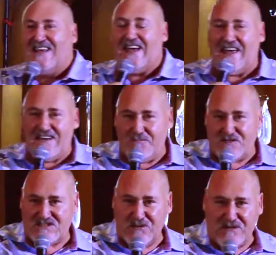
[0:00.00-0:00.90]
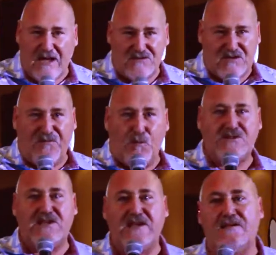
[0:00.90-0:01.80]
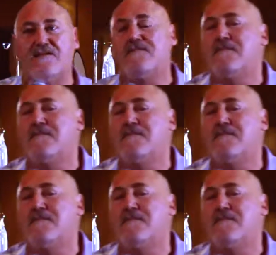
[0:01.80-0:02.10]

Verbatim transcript: And it was 2014.